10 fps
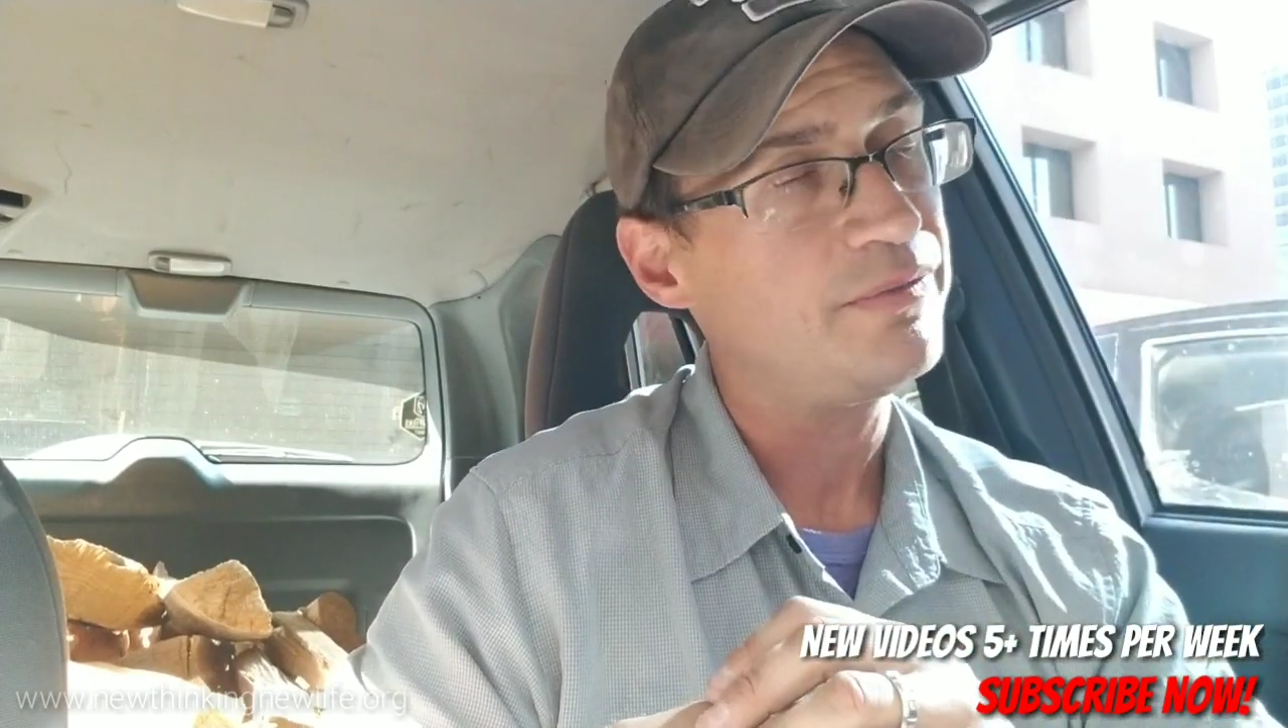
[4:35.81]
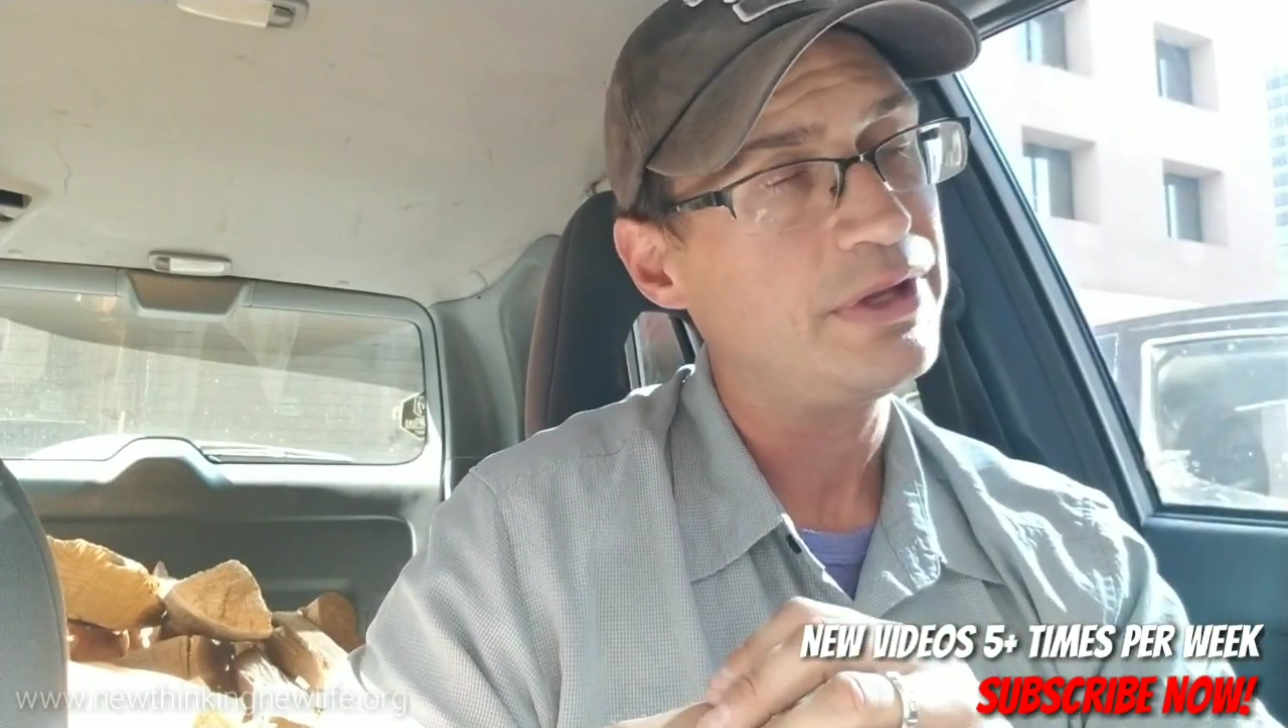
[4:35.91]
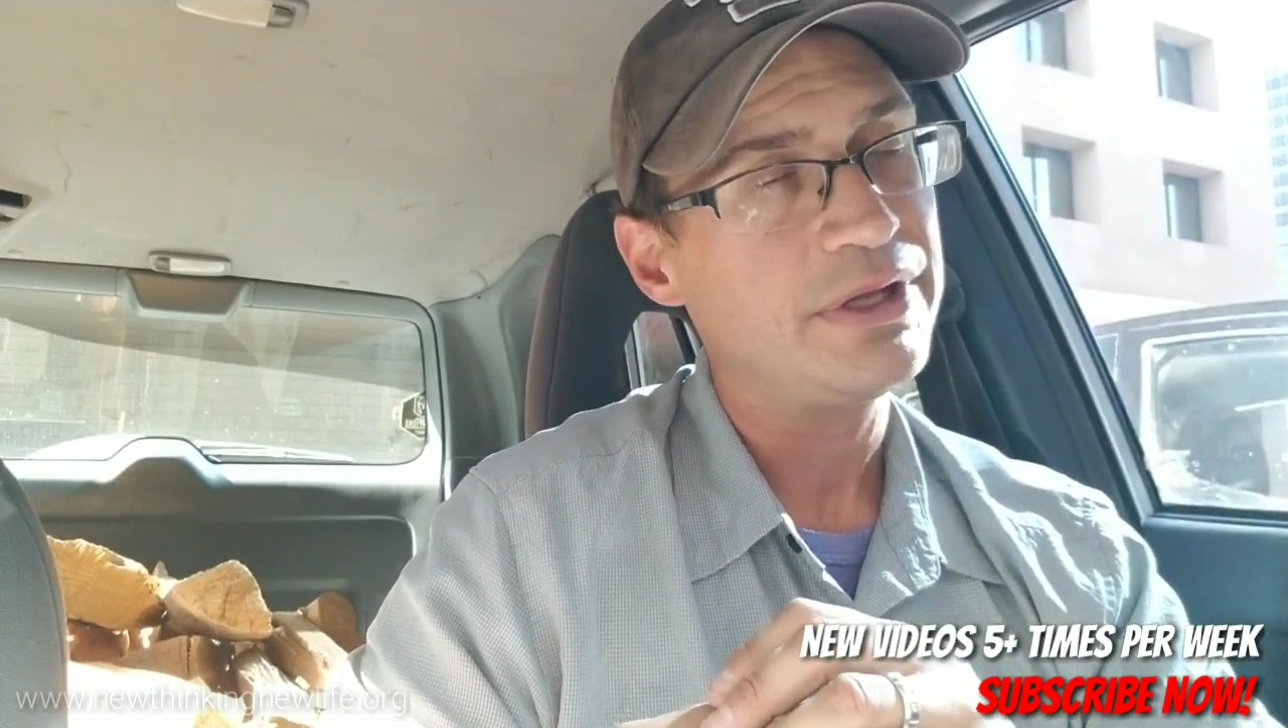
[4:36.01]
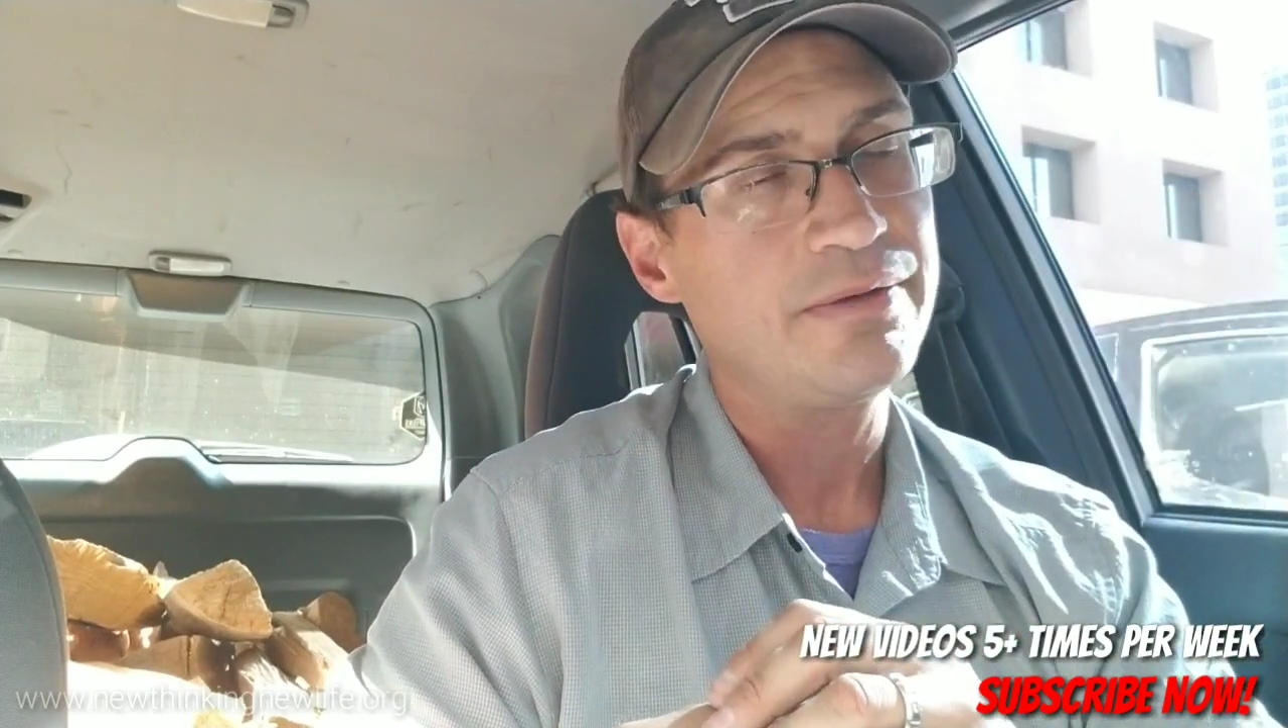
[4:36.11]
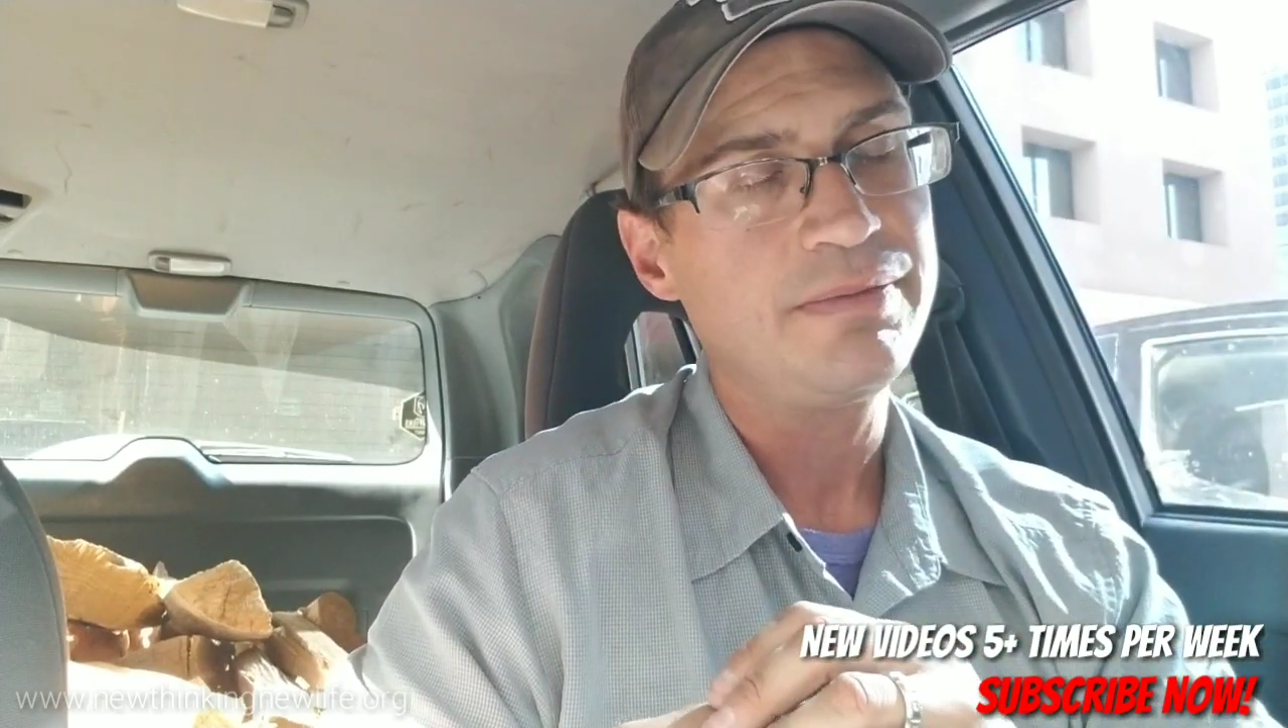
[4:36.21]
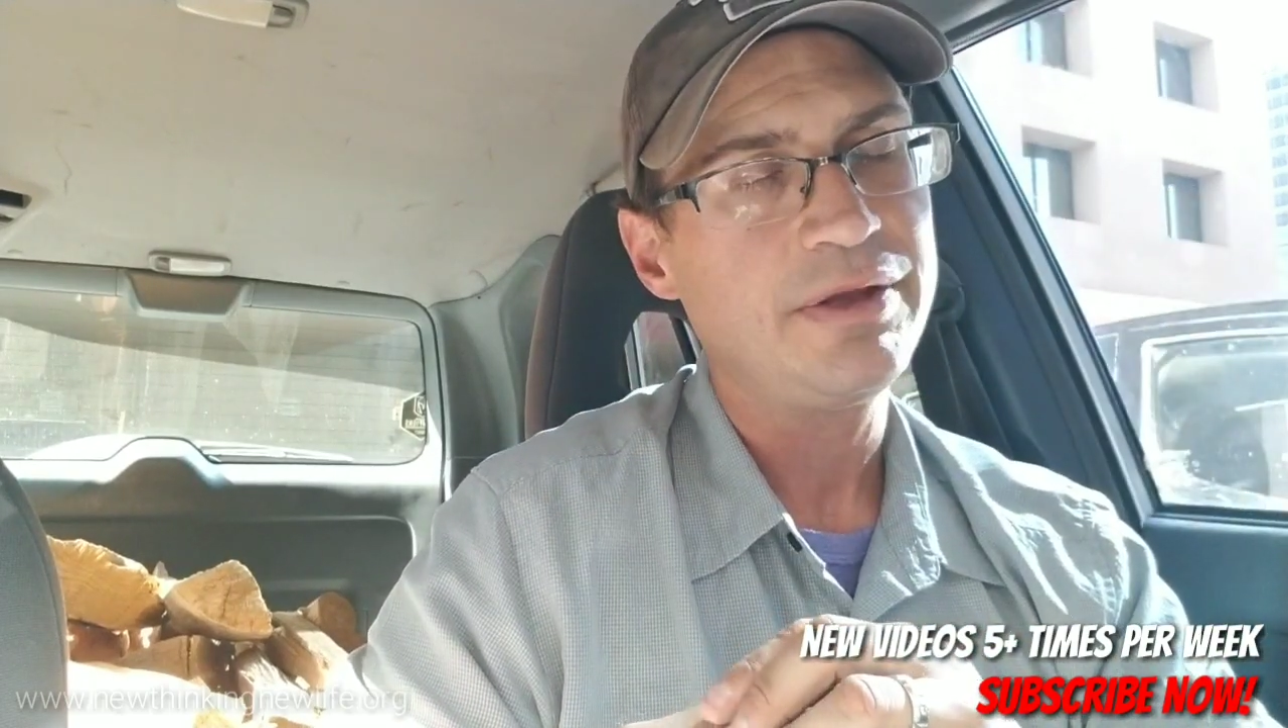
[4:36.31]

a million